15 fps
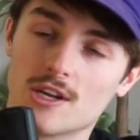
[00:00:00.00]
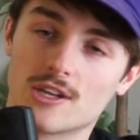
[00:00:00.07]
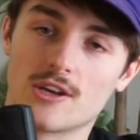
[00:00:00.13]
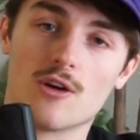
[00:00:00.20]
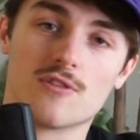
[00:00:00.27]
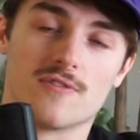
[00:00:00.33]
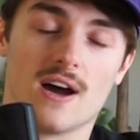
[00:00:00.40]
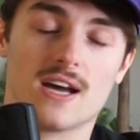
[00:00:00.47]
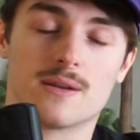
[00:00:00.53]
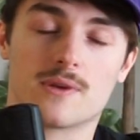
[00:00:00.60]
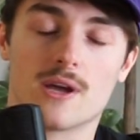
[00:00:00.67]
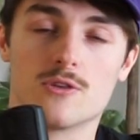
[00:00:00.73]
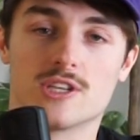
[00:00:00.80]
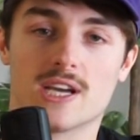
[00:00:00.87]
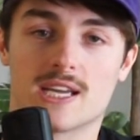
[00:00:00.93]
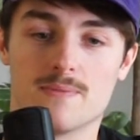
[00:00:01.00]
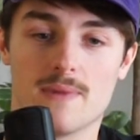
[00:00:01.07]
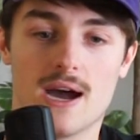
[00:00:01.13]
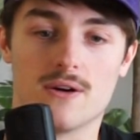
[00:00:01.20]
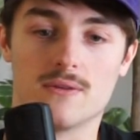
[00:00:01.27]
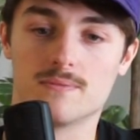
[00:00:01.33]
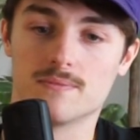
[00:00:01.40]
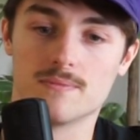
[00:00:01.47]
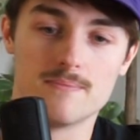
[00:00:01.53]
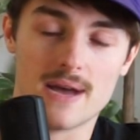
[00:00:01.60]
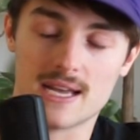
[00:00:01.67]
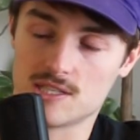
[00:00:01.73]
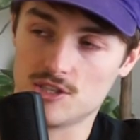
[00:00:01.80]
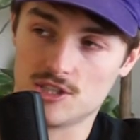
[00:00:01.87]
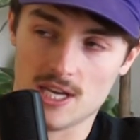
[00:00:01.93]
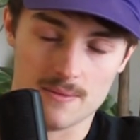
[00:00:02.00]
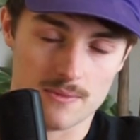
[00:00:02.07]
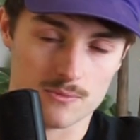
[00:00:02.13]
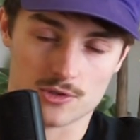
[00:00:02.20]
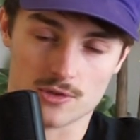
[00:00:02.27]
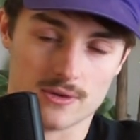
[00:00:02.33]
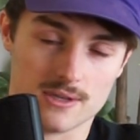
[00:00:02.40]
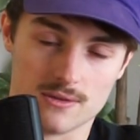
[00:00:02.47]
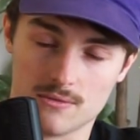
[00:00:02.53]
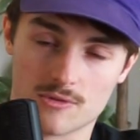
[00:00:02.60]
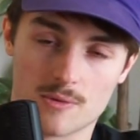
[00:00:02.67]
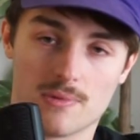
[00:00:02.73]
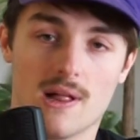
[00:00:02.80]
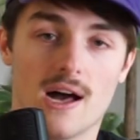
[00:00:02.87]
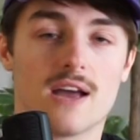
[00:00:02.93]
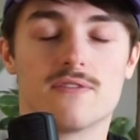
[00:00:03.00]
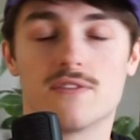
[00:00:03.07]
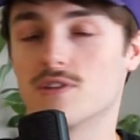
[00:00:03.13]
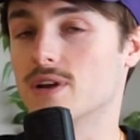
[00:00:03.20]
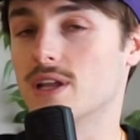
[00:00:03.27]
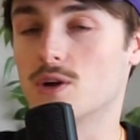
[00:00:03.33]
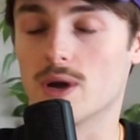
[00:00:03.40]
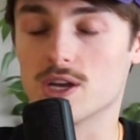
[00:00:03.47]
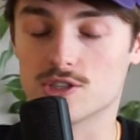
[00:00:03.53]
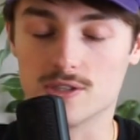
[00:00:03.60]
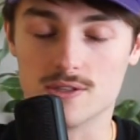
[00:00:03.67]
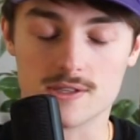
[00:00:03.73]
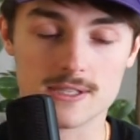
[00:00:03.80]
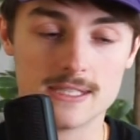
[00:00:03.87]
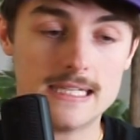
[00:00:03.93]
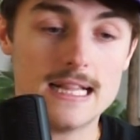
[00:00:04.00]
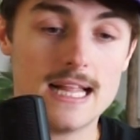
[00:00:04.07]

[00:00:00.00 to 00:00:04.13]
Go find him, go check him out. Message him. I'm sure he'll reply if you've got any questions.